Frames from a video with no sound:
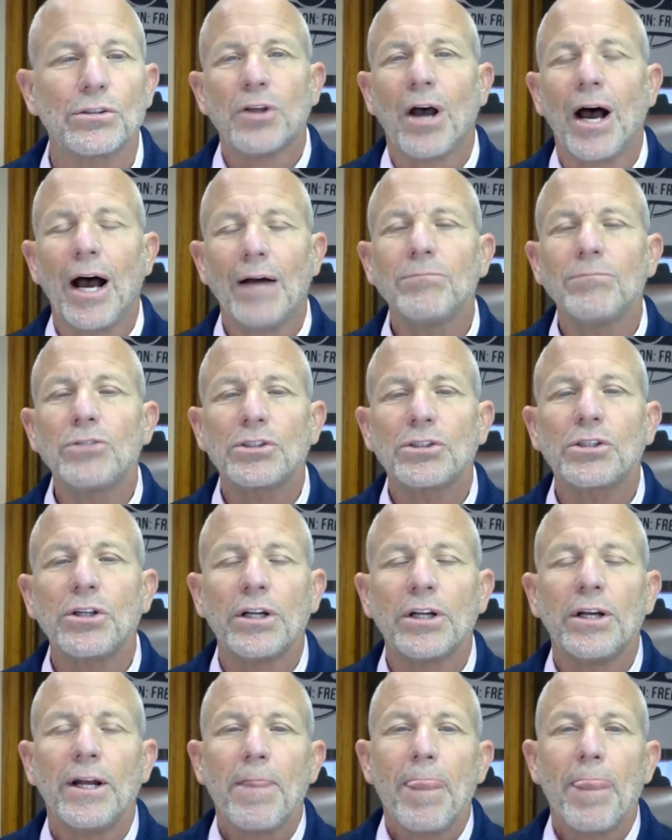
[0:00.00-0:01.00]
So I'm just going
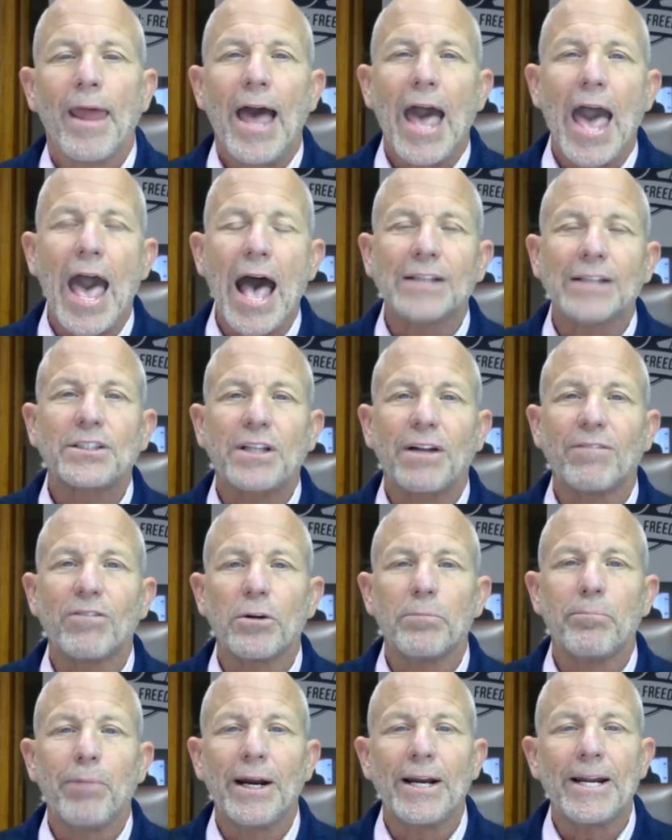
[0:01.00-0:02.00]
to ask
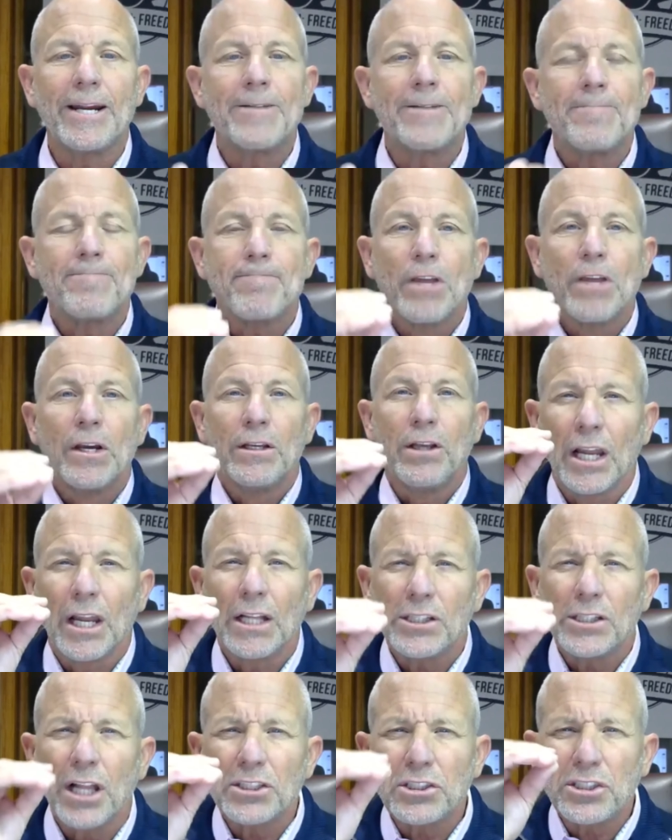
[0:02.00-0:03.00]
everybody, let,
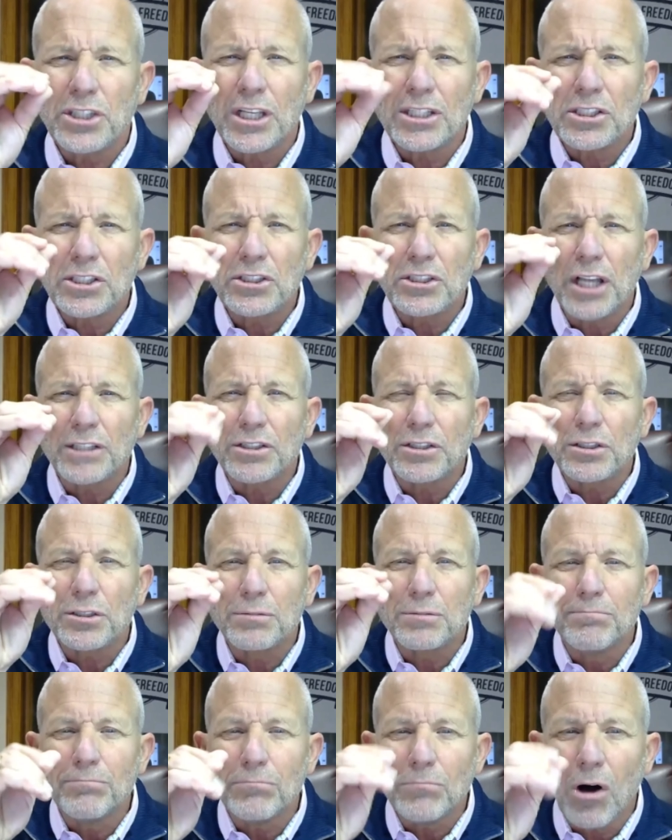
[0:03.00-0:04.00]
us let's, let's set
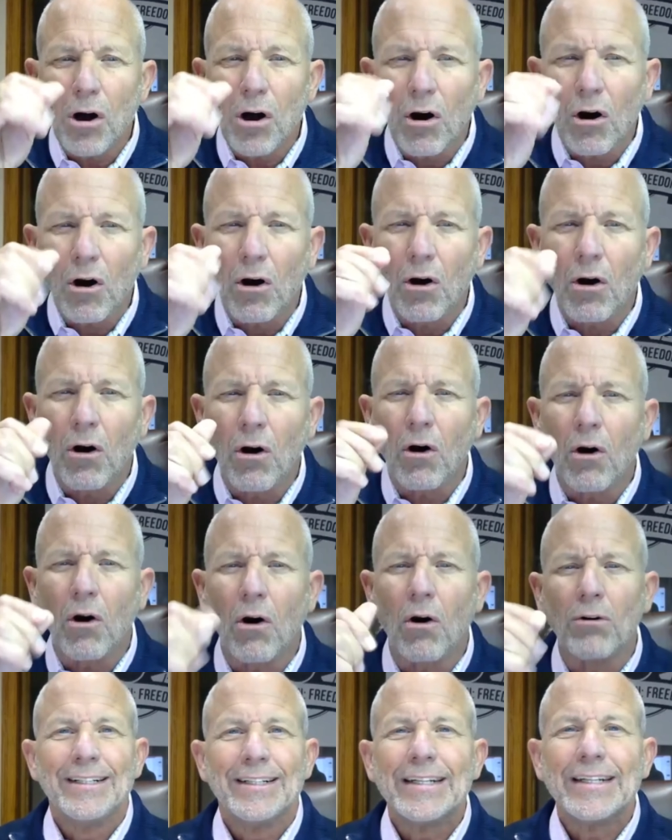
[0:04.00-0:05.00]

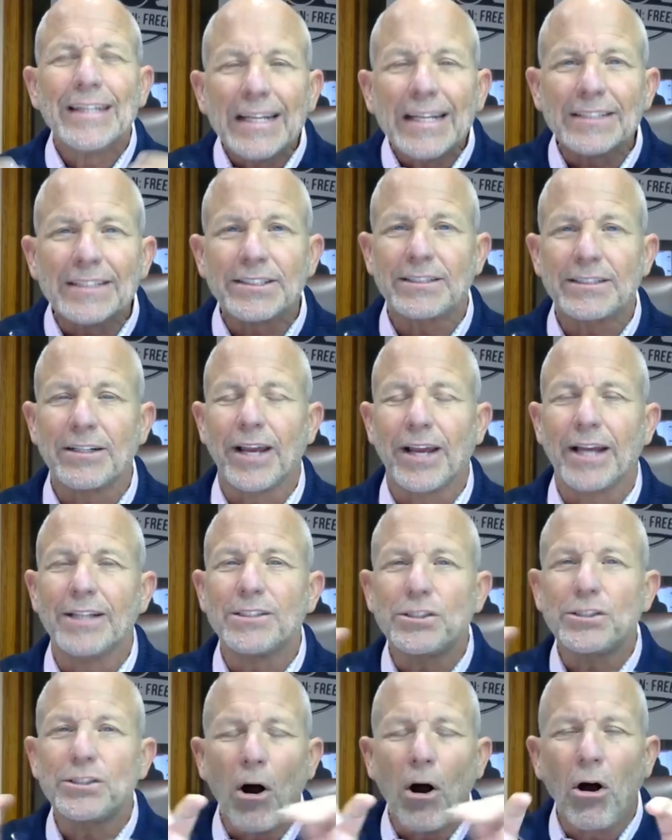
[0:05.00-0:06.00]
small list, okay,
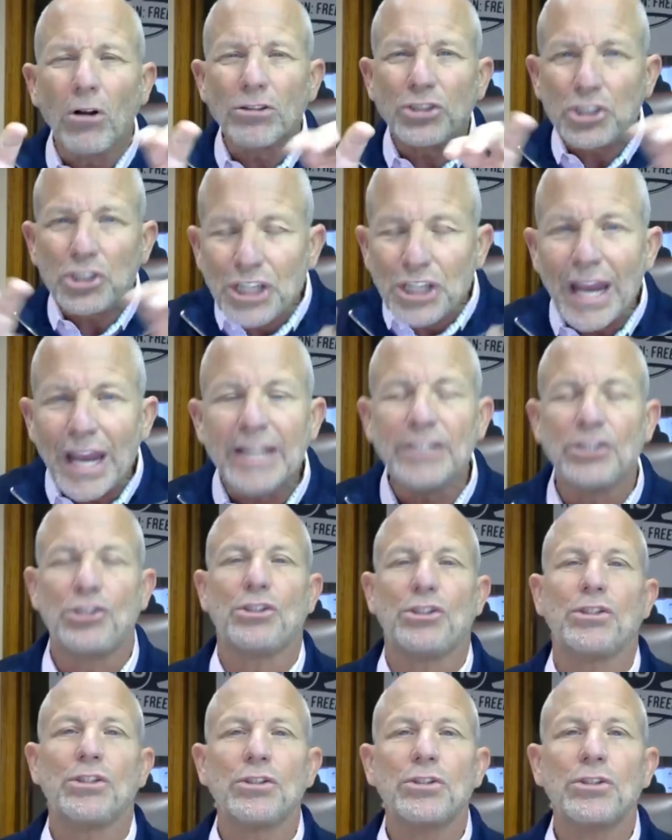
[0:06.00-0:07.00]
small
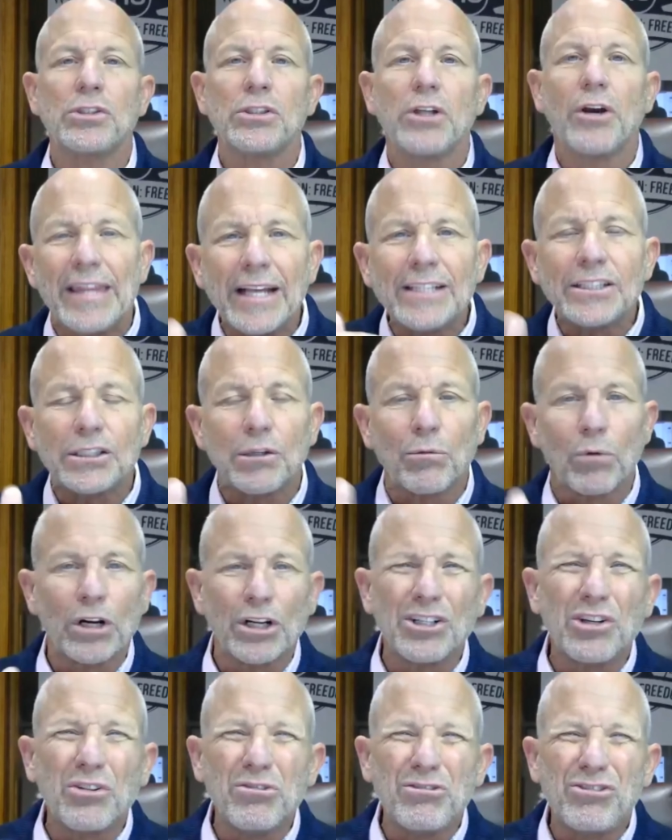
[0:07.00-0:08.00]
changes, things that we're
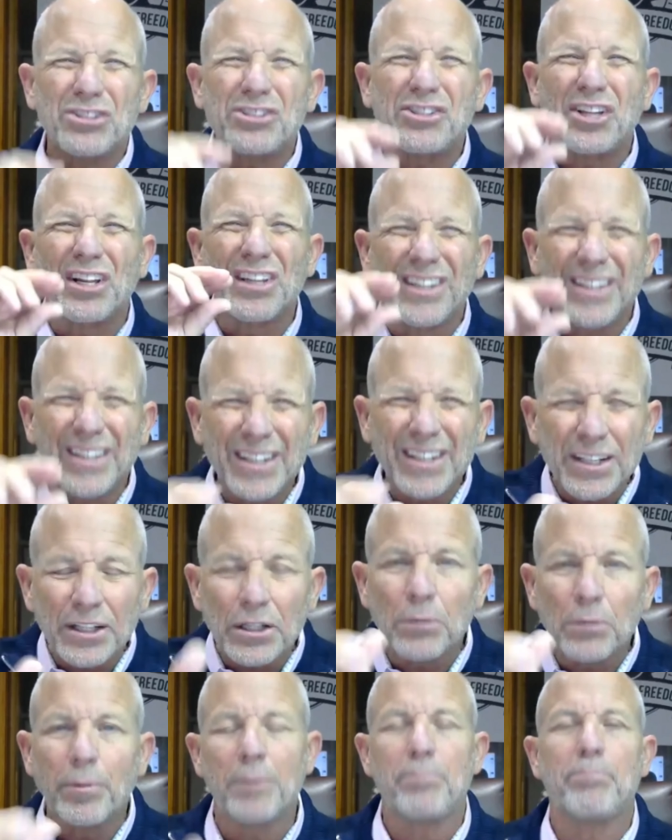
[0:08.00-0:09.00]
going to do just a
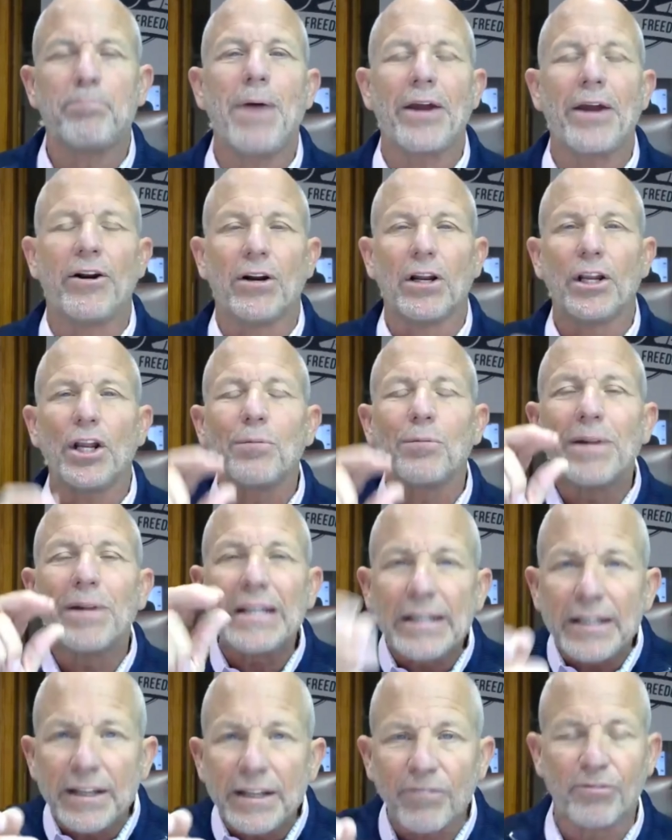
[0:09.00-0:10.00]
little bit better, a little bit
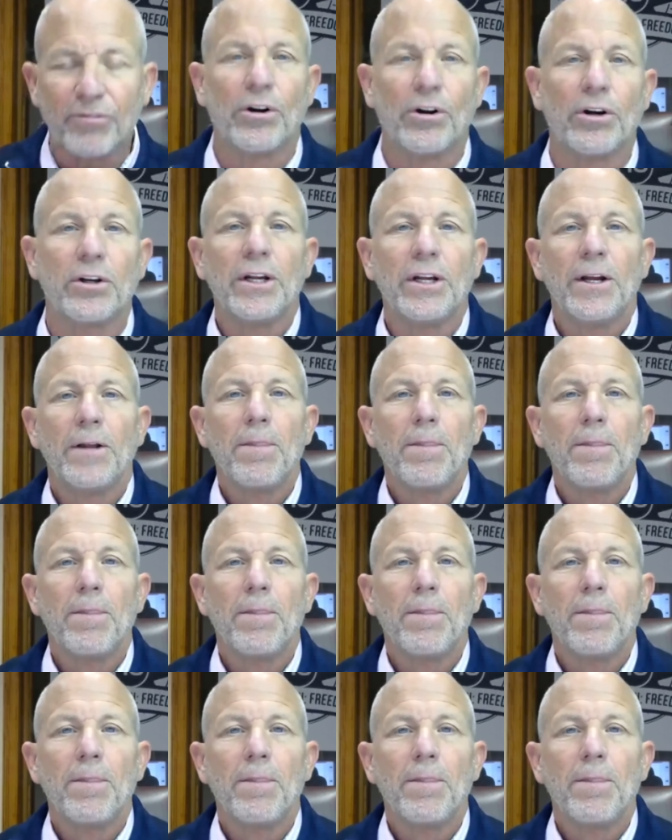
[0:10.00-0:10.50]
different.